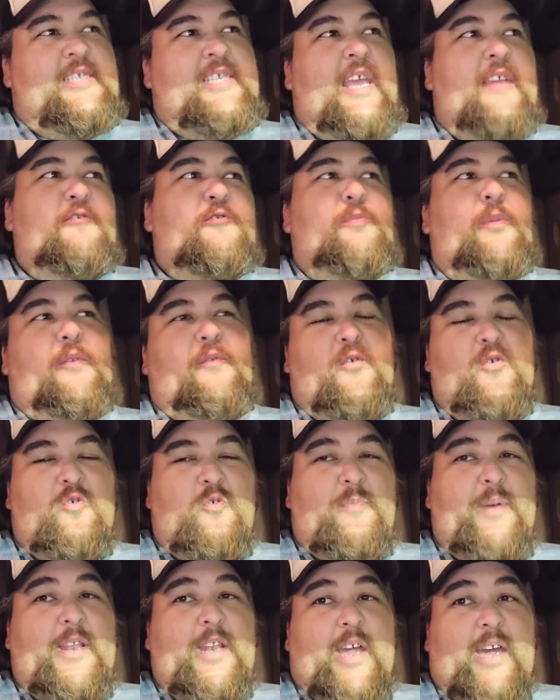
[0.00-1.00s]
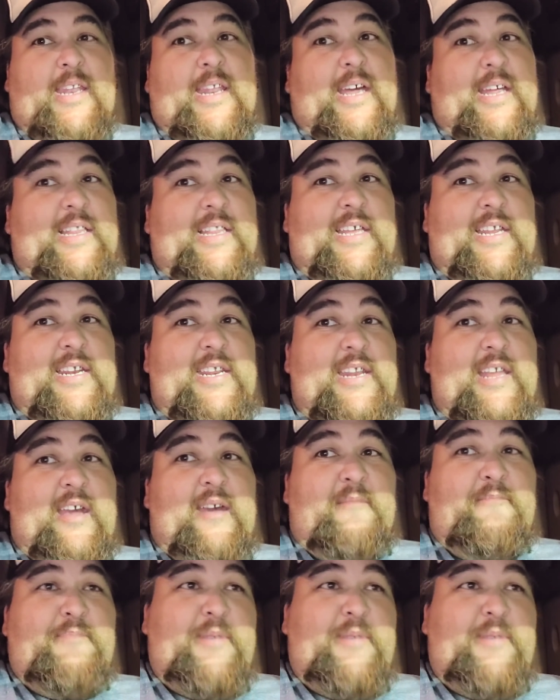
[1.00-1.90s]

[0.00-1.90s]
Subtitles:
saves me fuel by not idling it up,